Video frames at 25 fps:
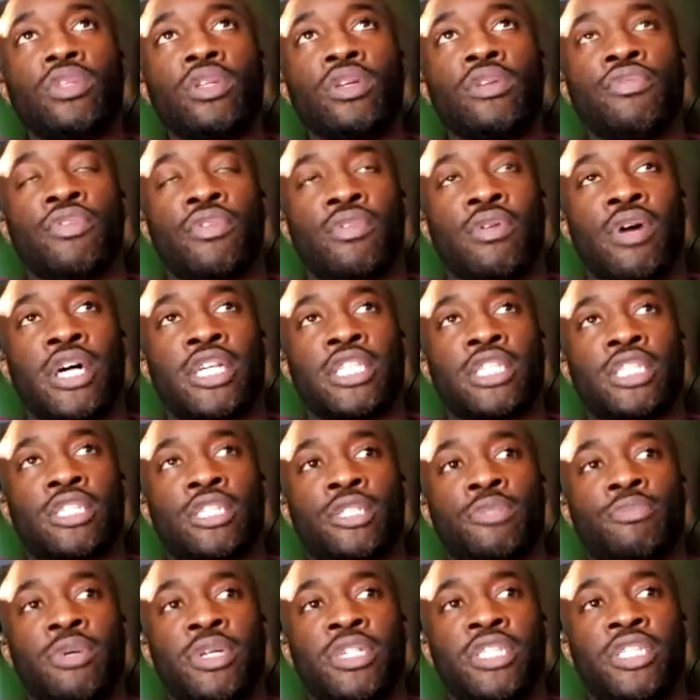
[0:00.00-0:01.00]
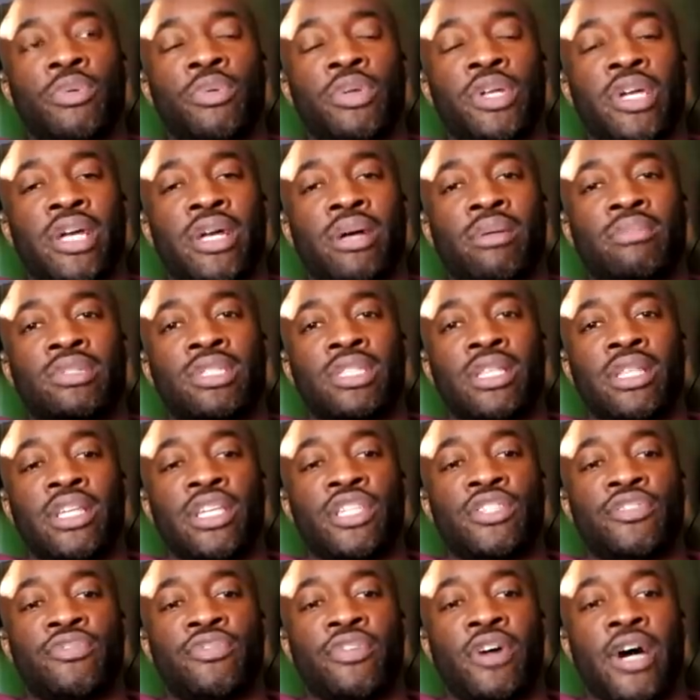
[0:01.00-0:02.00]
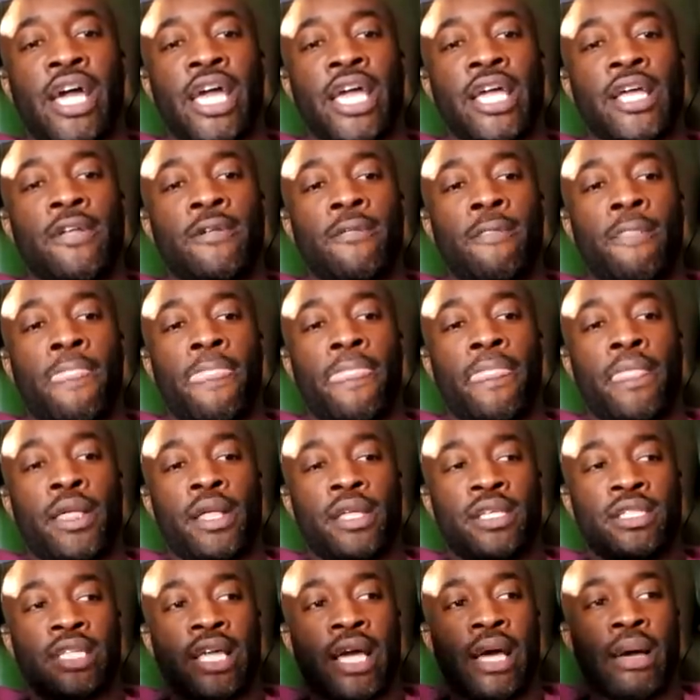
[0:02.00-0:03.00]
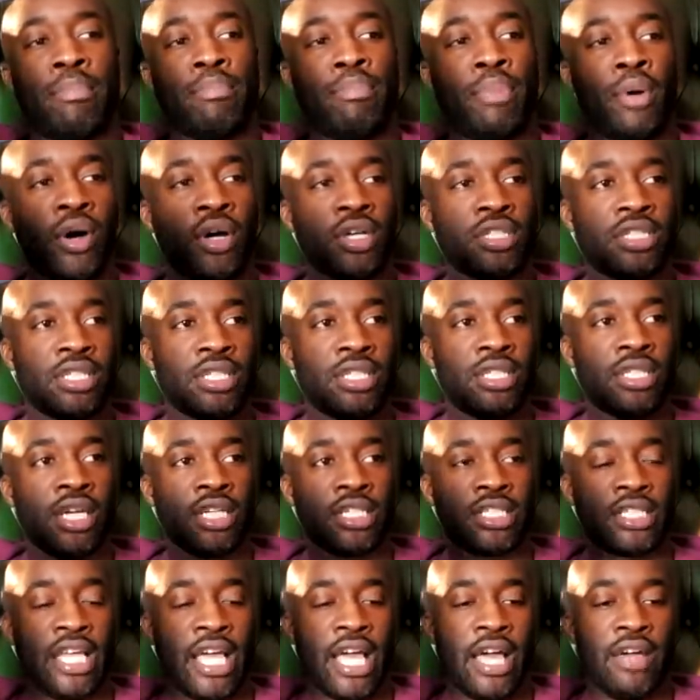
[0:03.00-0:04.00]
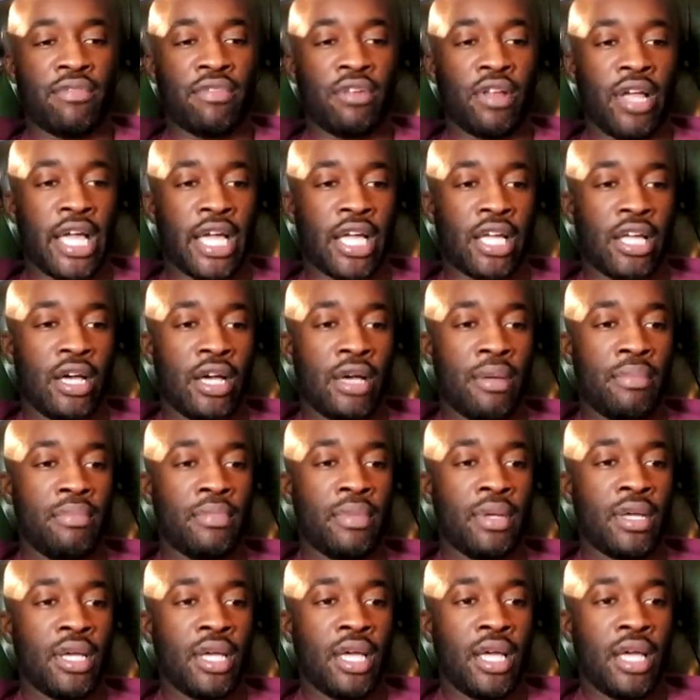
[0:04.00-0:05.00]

for us, especially when it comes to this fight, is that boxing doesn't have like um,